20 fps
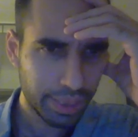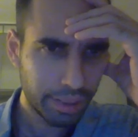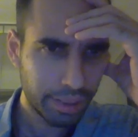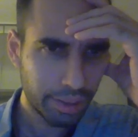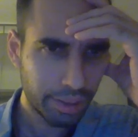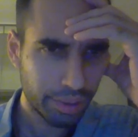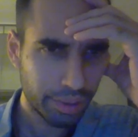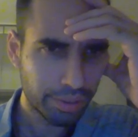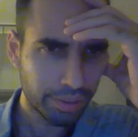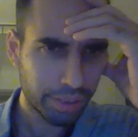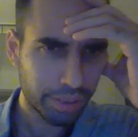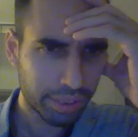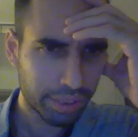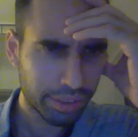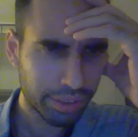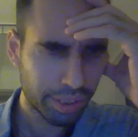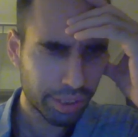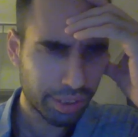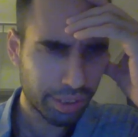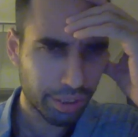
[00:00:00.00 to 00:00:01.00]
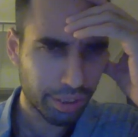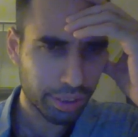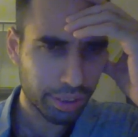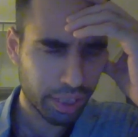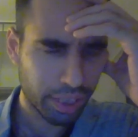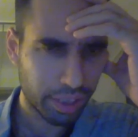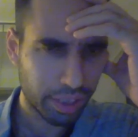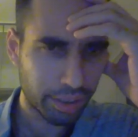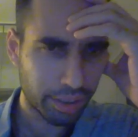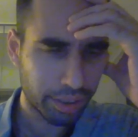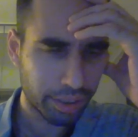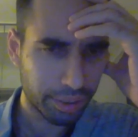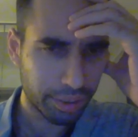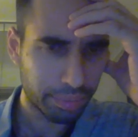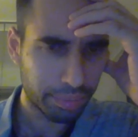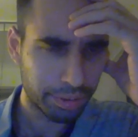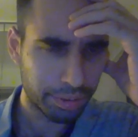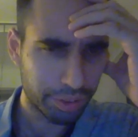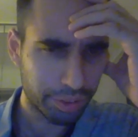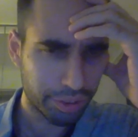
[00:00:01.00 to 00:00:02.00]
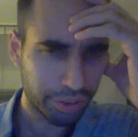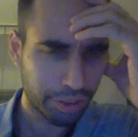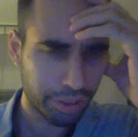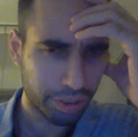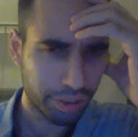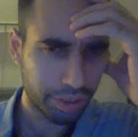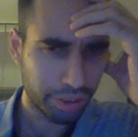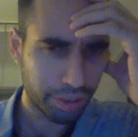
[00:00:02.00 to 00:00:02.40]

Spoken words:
There are things that are not clear in the position.